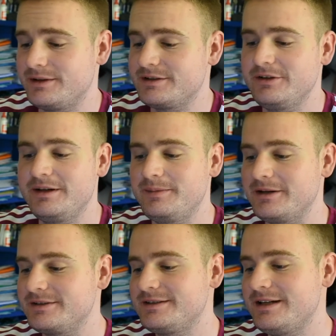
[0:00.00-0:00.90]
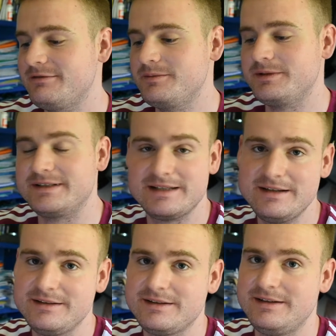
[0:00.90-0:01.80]
It's only about
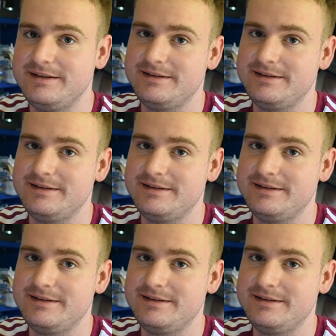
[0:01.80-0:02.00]
7%